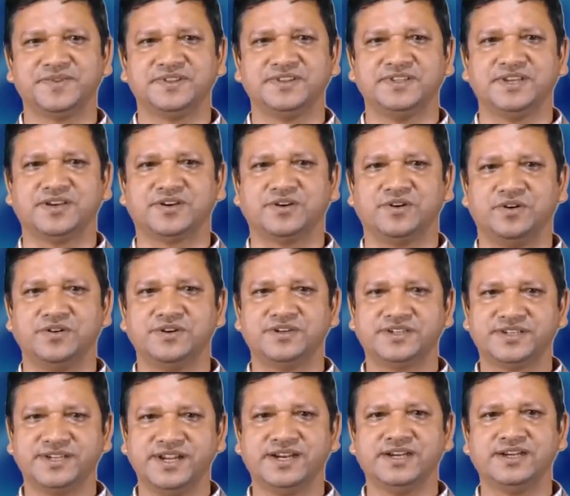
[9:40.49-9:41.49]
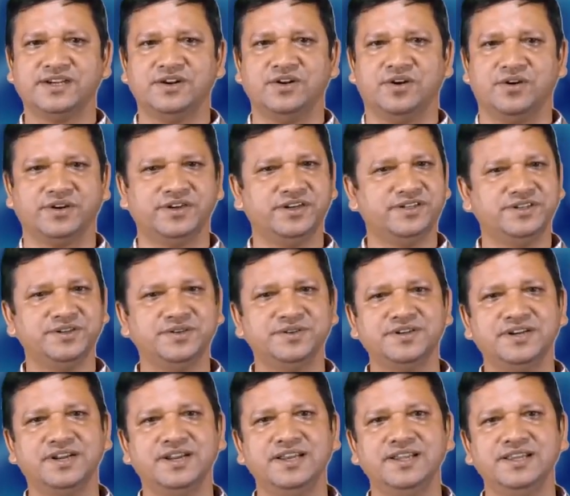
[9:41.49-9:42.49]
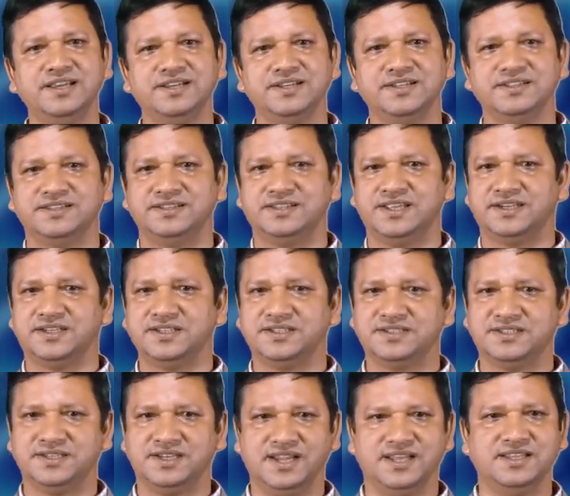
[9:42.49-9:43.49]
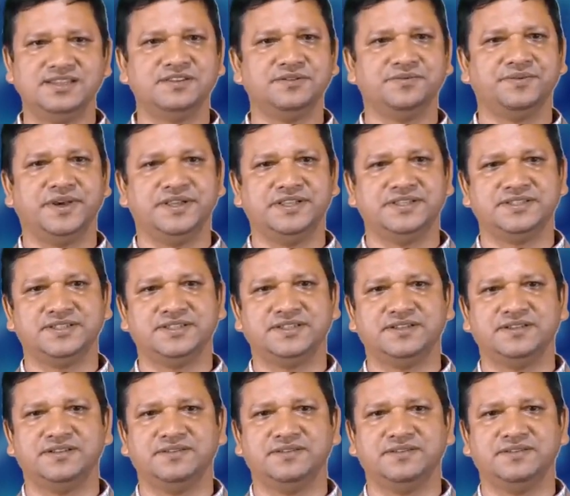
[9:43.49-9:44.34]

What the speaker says: They contract longitudinally, that is lengthwise,